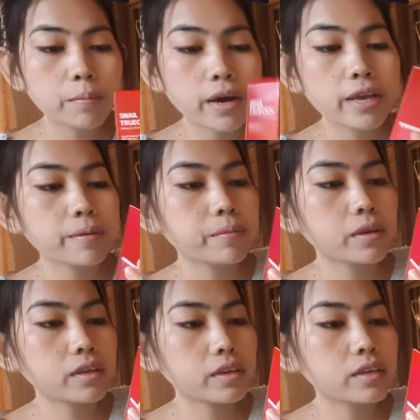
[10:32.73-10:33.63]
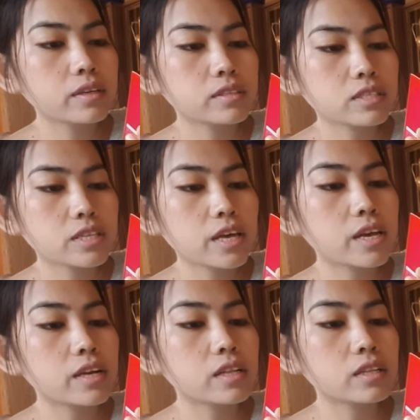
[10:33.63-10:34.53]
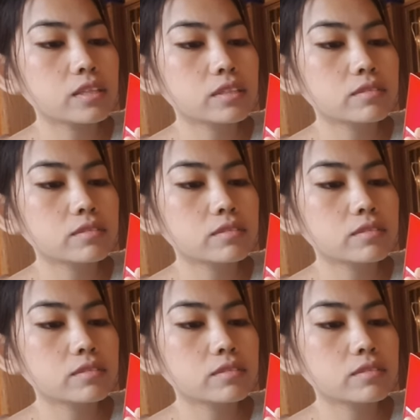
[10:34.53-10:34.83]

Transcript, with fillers: By Mi, snail